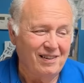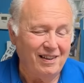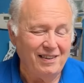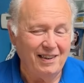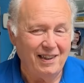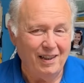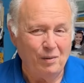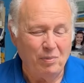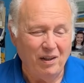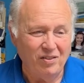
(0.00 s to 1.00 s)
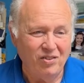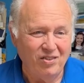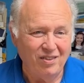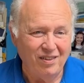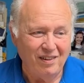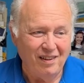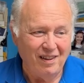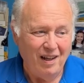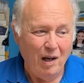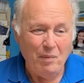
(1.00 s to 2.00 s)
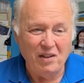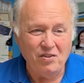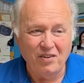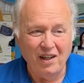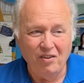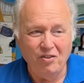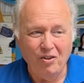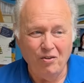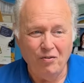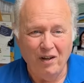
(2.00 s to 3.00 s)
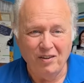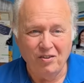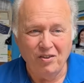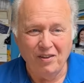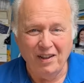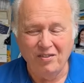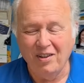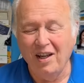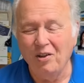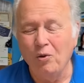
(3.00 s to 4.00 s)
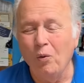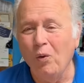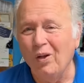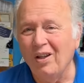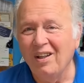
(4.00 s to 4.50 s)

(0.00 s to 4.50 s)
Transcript: take 90 bucks. I might just get it certified because I think it's kind of cool.